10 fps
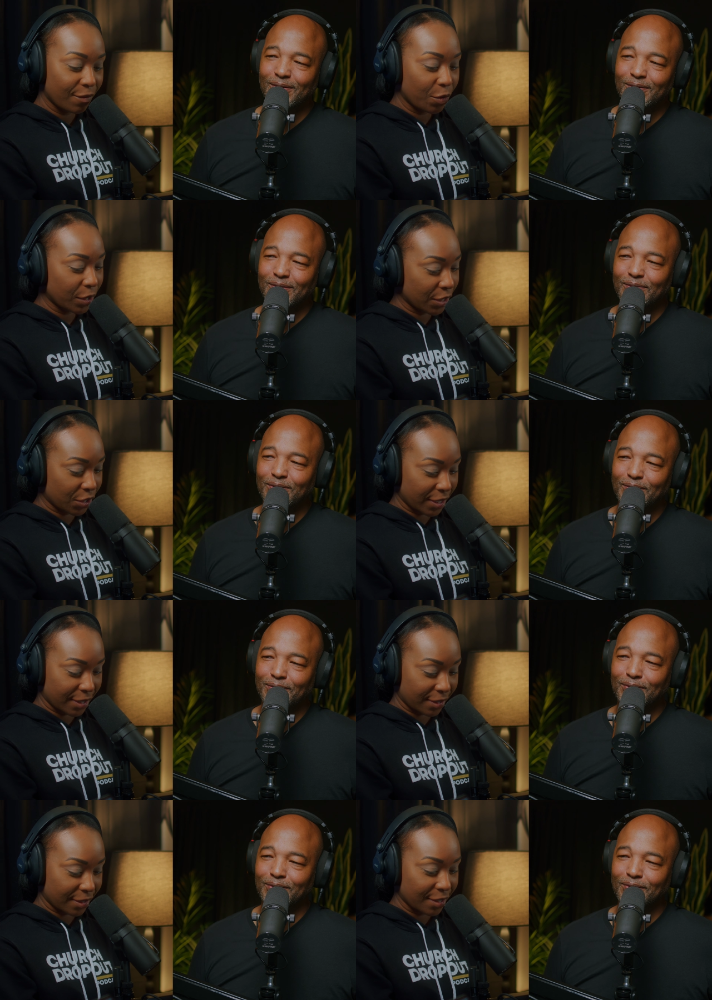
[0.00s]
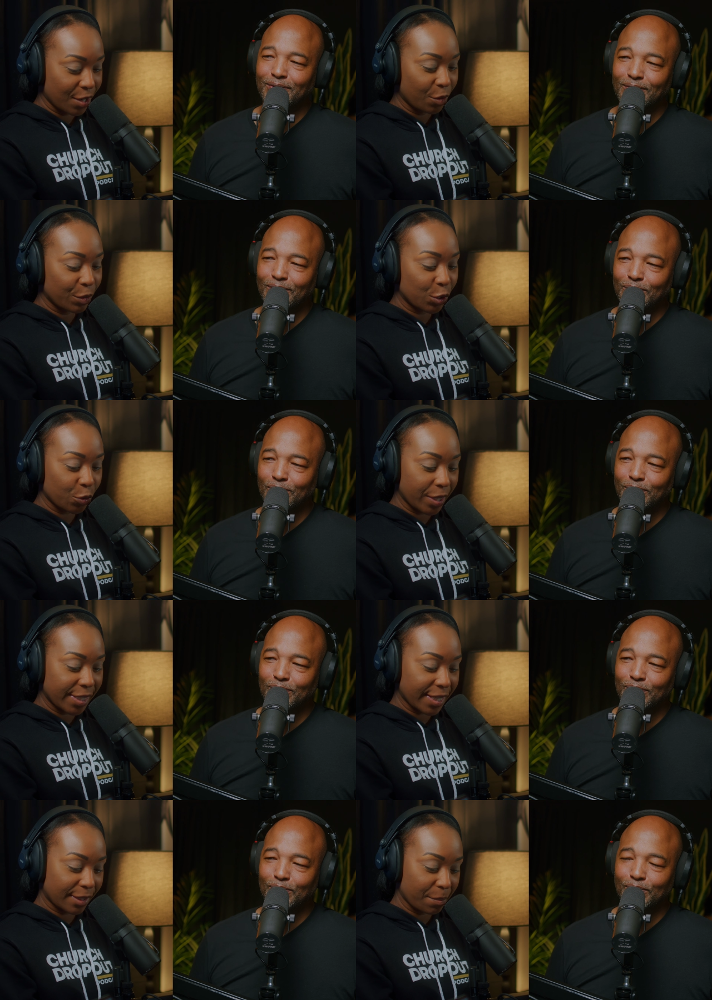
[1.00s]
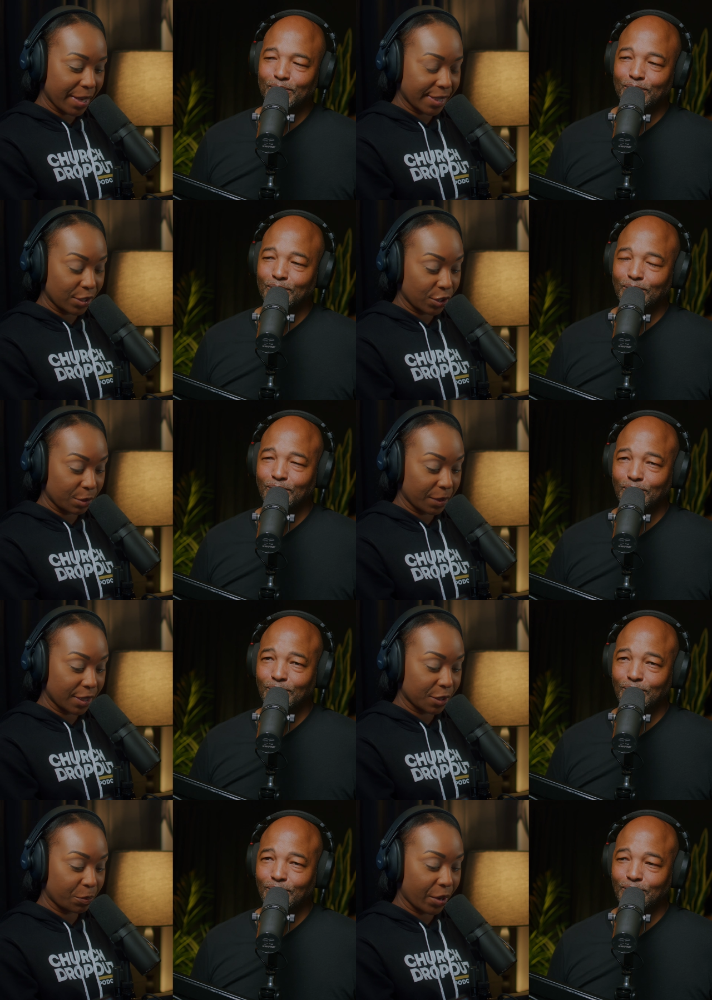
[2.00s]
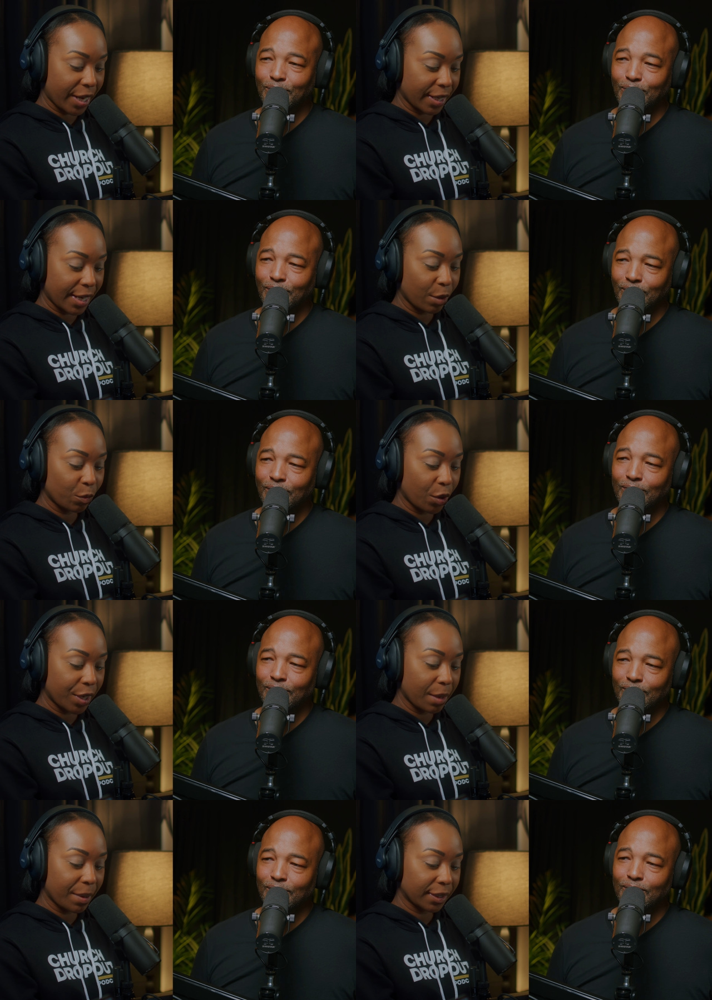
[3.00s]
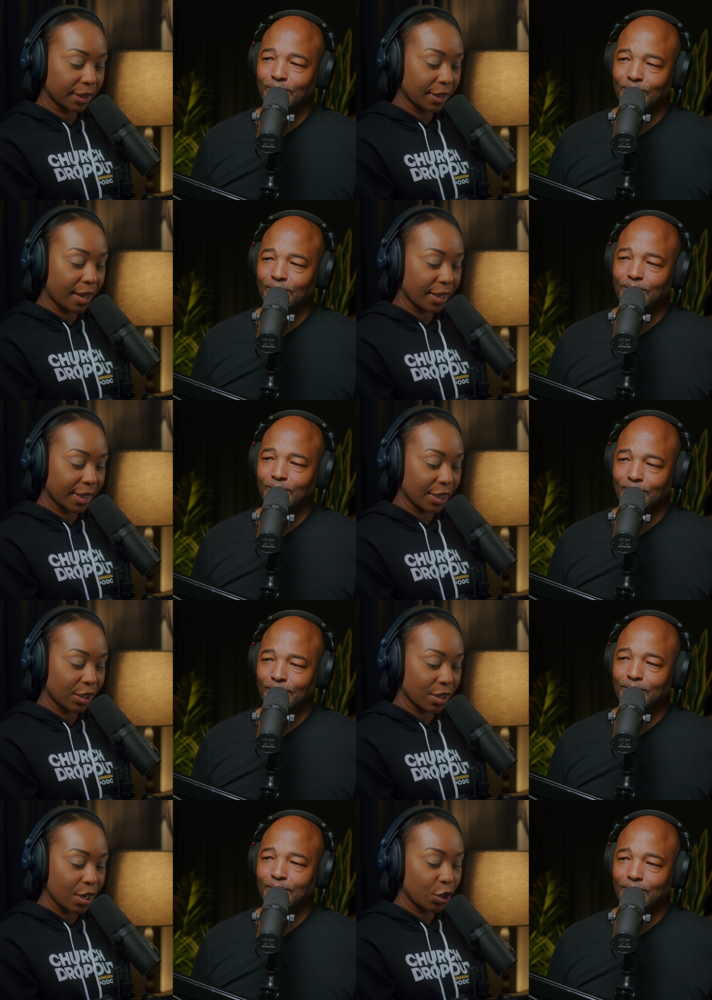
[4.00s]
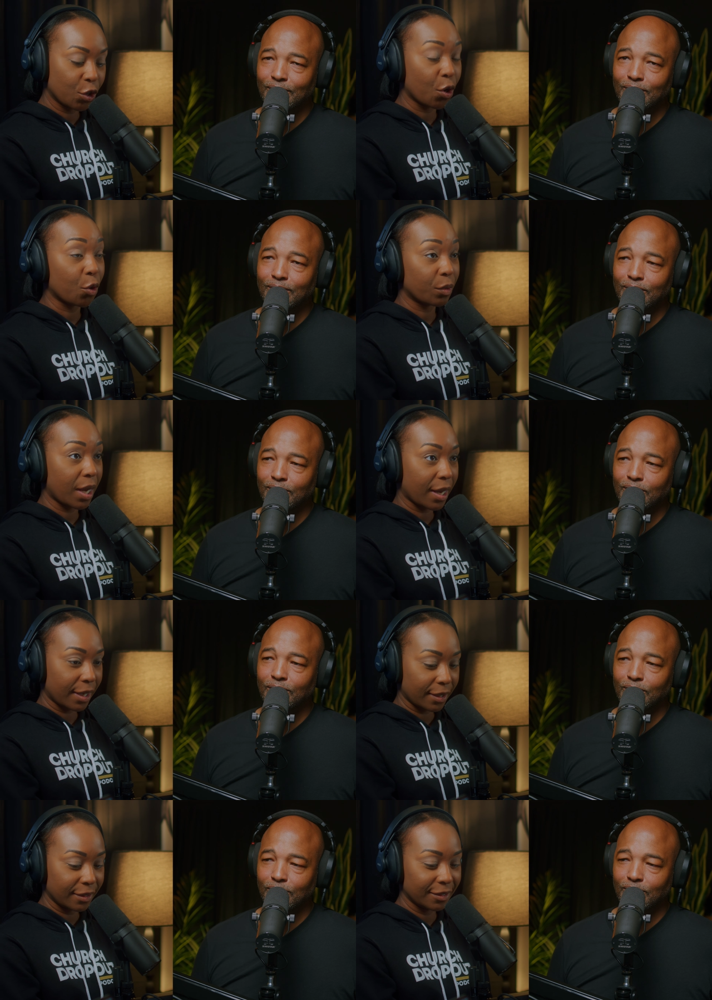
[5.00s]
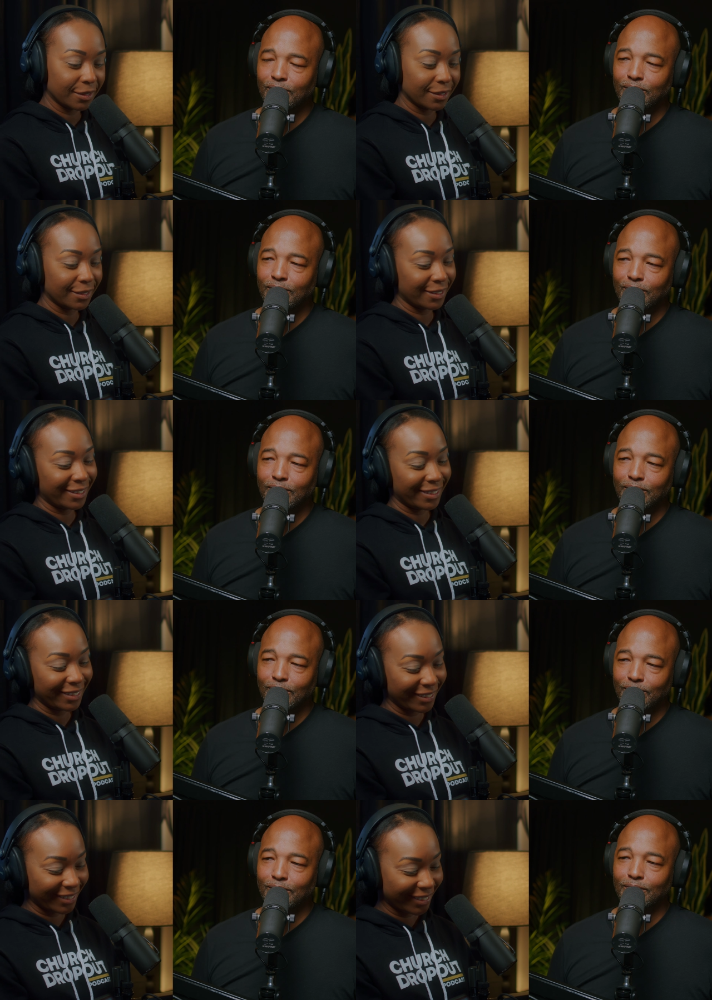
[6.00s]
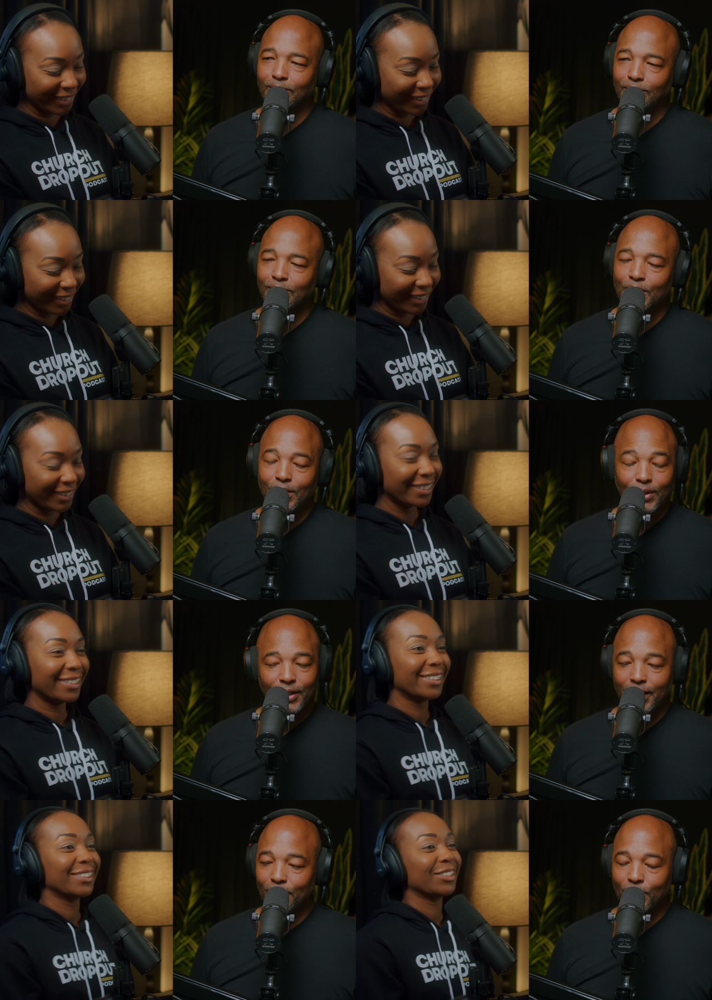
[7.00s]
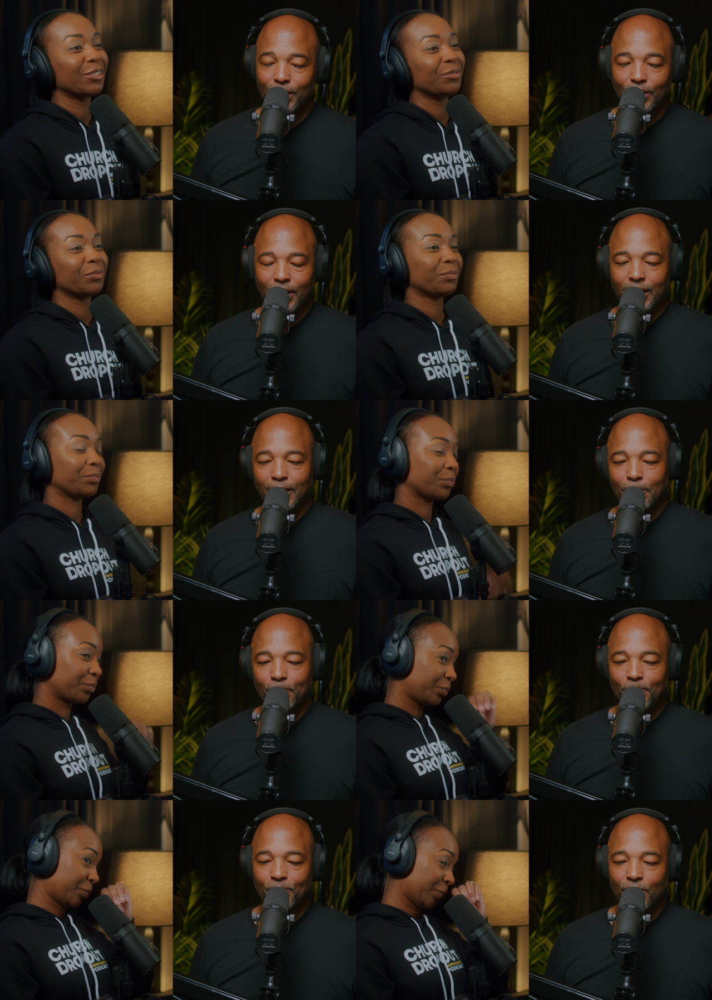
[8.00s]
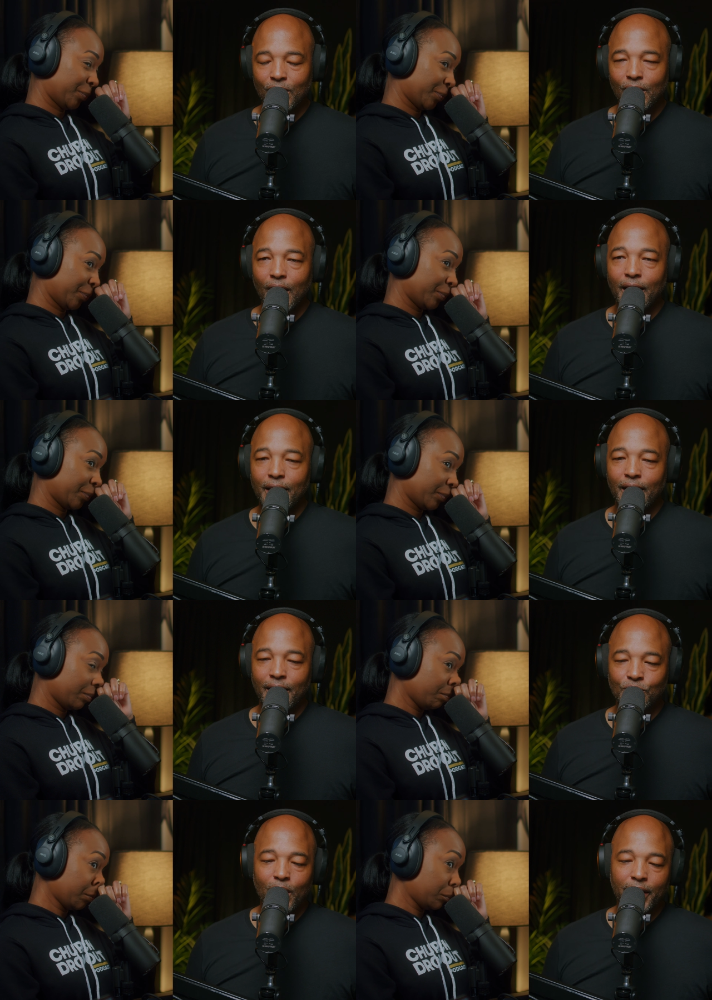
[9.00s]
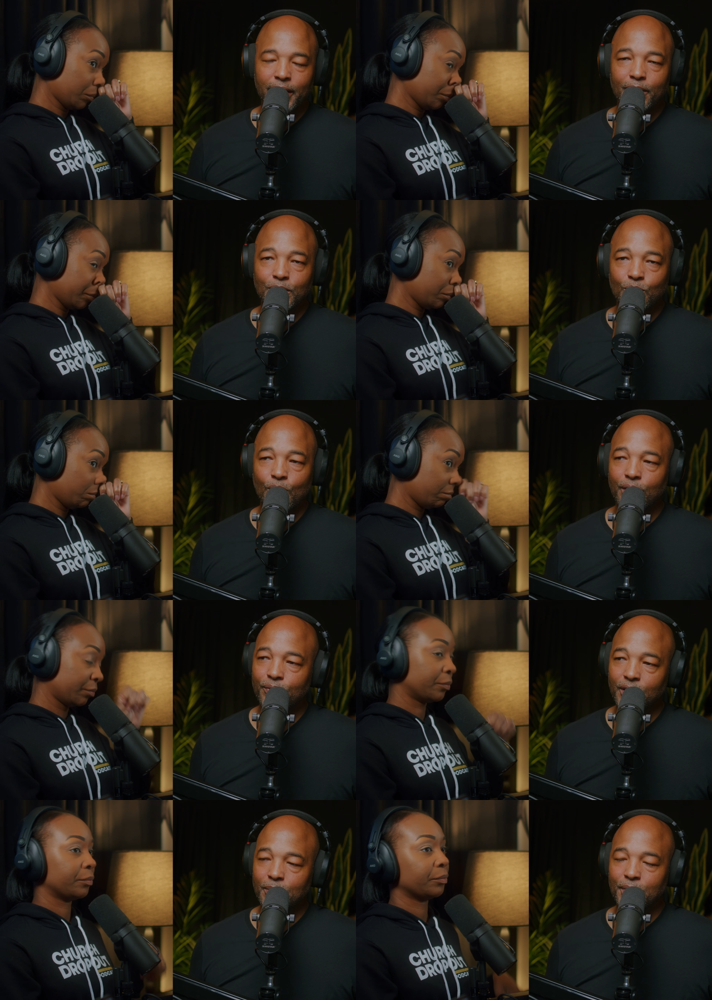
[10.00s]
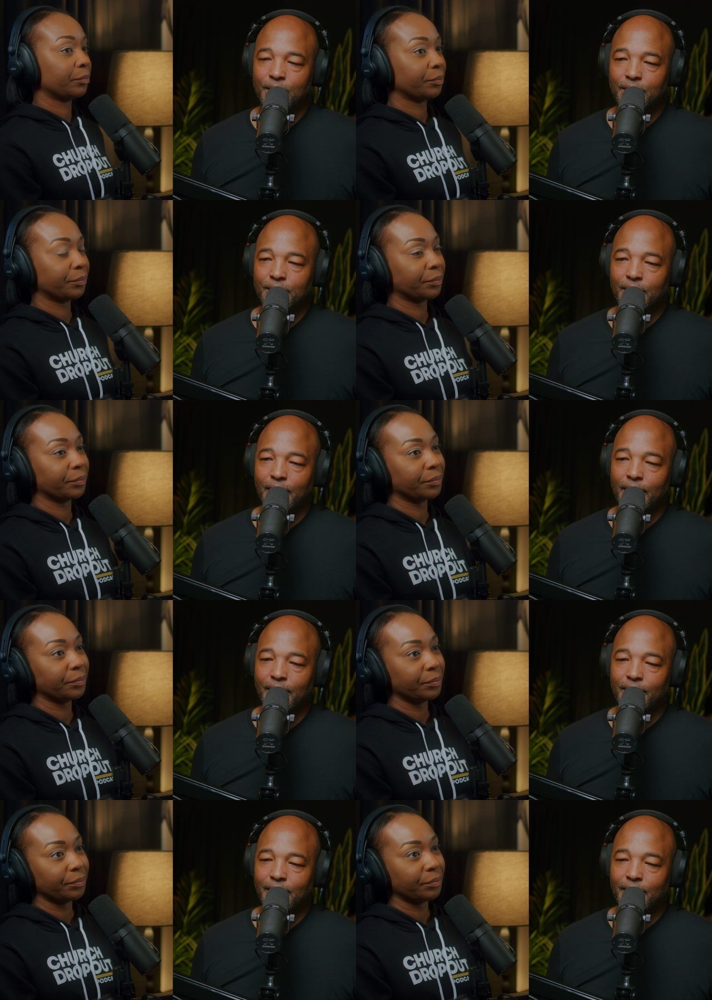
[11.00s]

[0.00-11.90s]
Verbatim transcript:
Speaker 1: Foolishness. Rejoice that the message is being spread and worry about the login your own eye.
Speaker 2: Mm, hmm Yeah, well, um, I, so I get he was quoting Philippians, and in